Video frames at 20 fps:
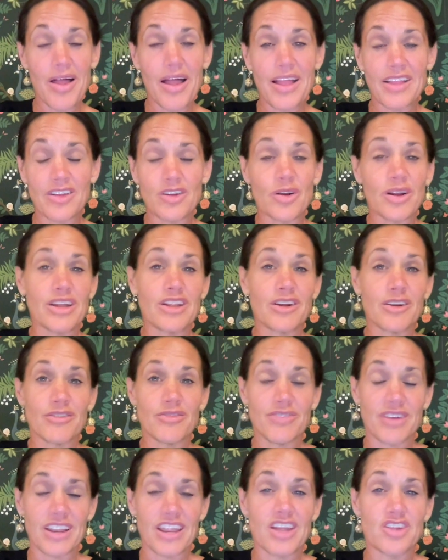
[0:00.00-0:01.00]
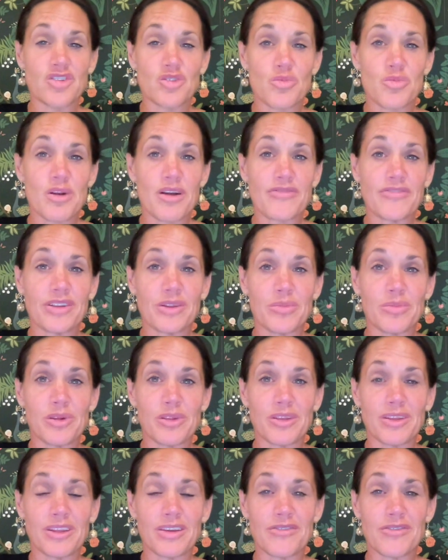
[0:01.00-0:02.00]
and greater financial
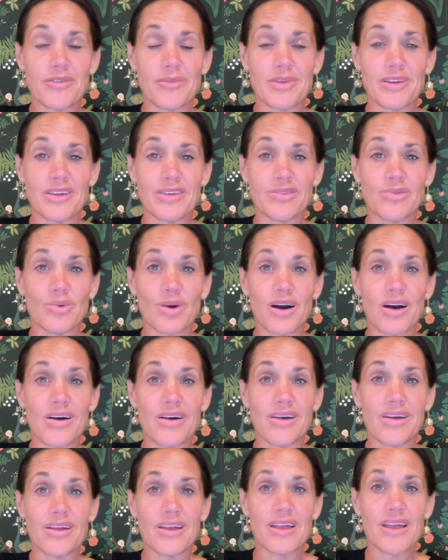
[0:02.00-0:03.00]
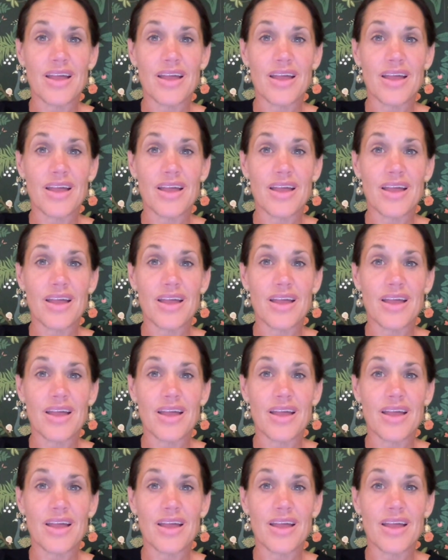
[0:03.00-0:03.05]
profitability for me as well.